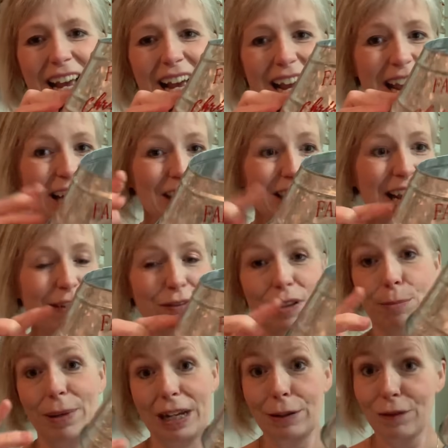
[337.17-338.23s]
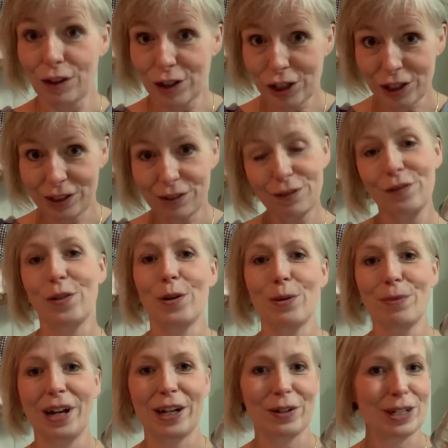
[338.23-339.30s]
I actually have the big version for
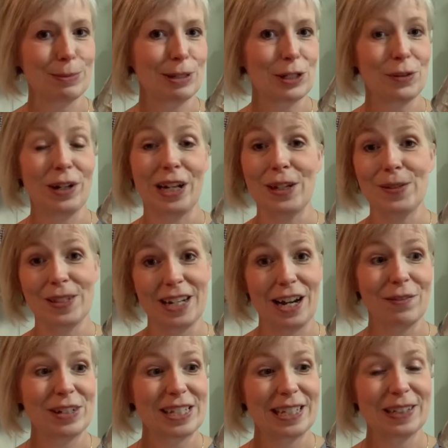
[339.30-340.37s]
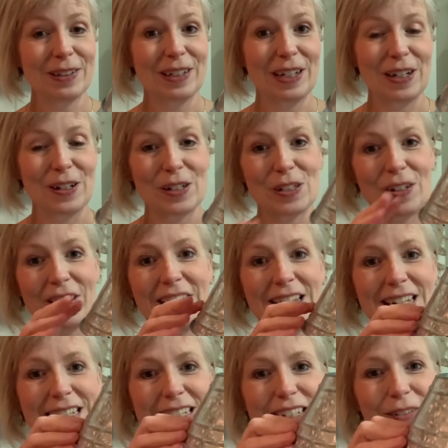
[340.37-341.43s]
my Christmas tree. I use it every single year, so I think
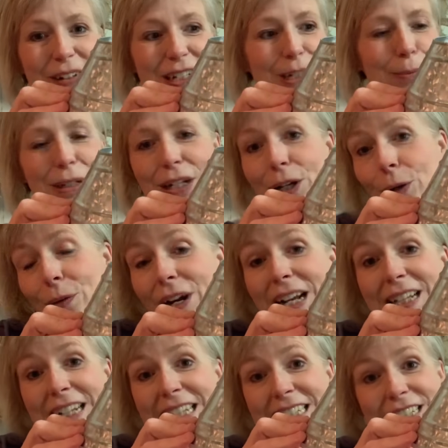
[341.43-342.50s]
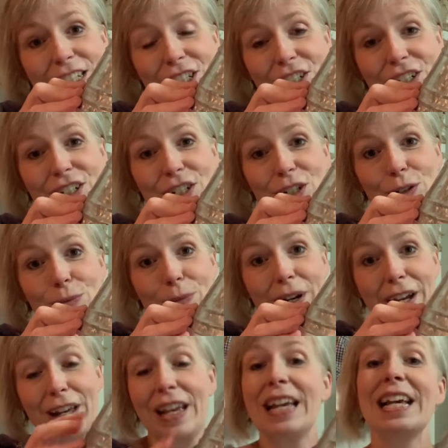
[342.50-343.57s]
this is going to be a great little addition to
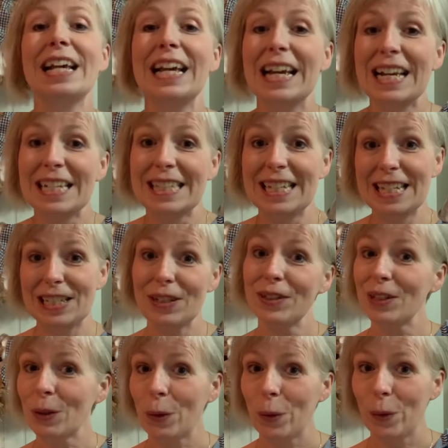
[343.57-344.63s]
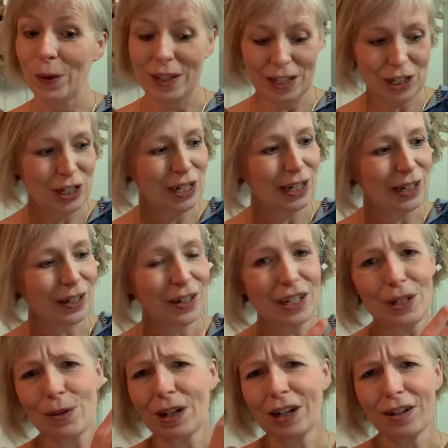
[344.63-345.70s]
my seasonal decor this year.
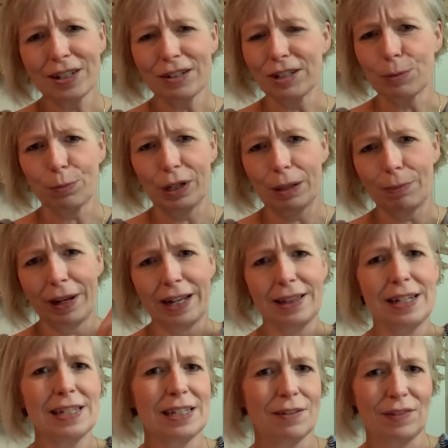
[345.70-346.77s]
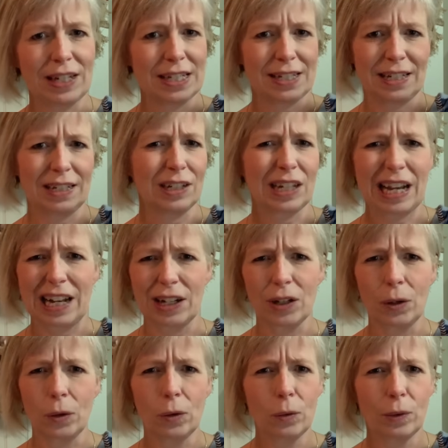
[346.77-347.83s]
You could also spray paint these if these didn't kind of
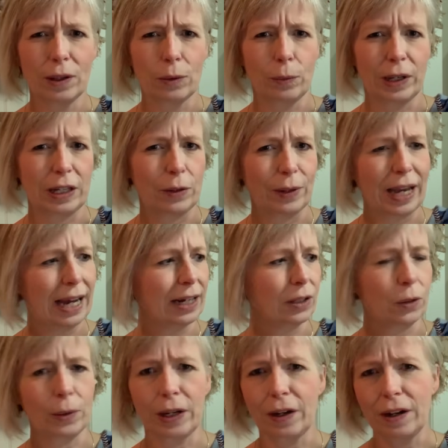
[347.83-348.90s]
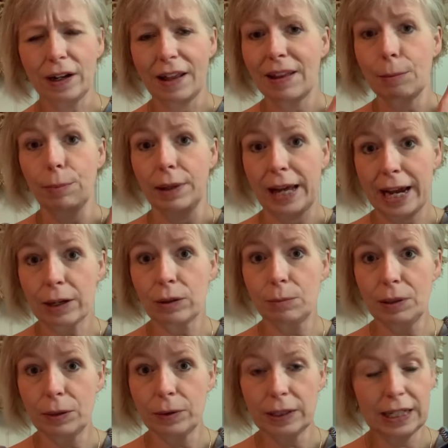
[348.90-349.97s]
go with what you had going on. I think black would
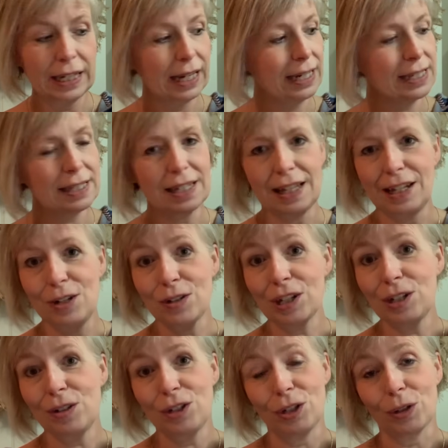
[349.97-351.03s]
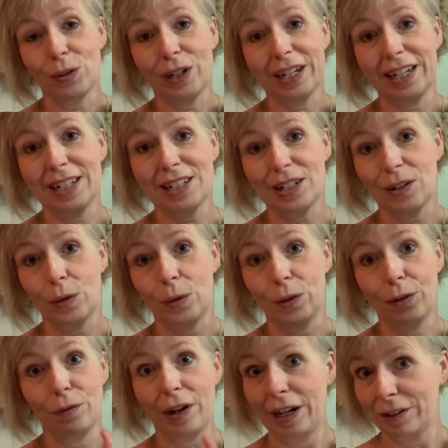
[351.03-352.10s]
be really nice, and then you could use your Cricut
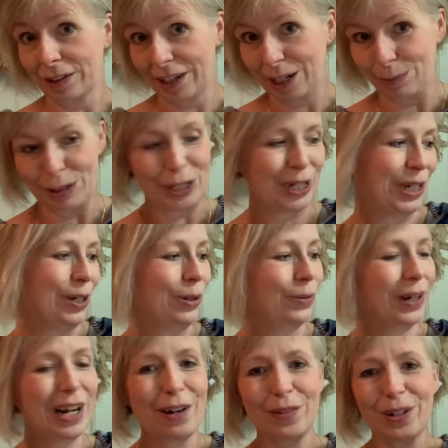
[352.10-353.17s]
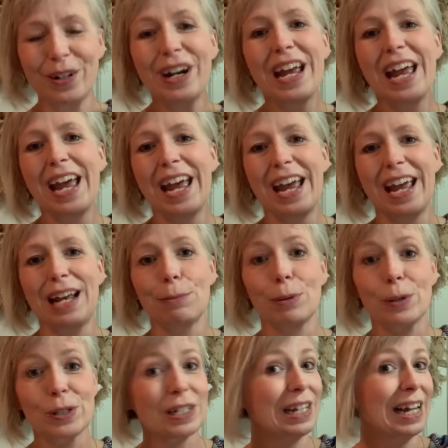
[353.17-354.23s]
or vinyl cutting machine or whatever and
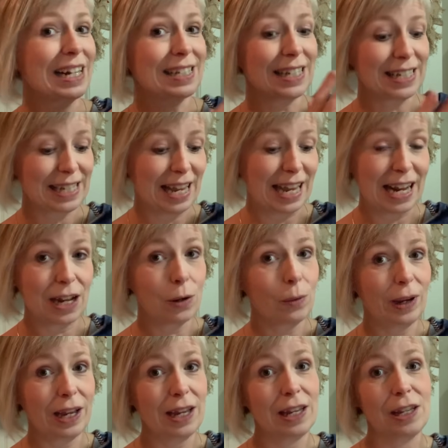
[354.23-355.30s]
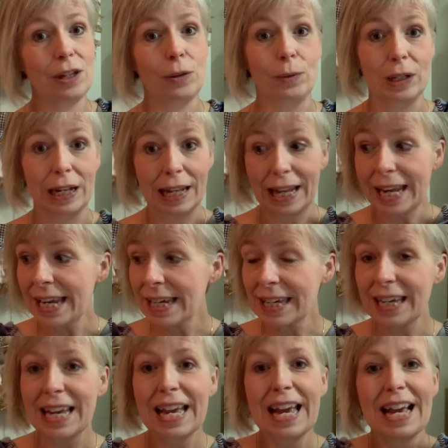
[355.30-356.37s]
personalize this any way you would
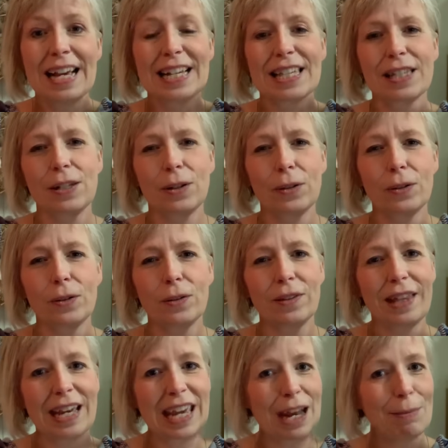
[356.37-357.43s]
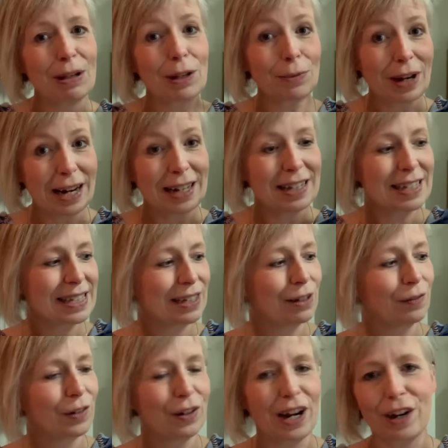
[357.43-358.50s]
like. So they came in the red and the
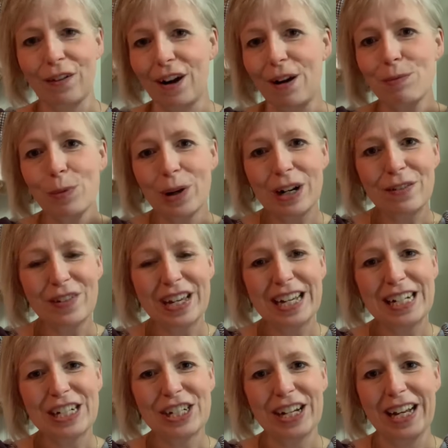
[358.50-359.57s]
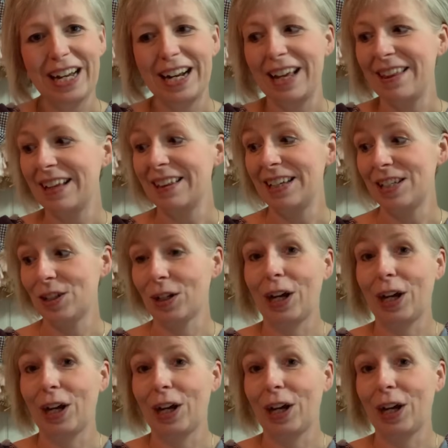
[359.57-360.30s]
silver. I grabbed one of each and I think these are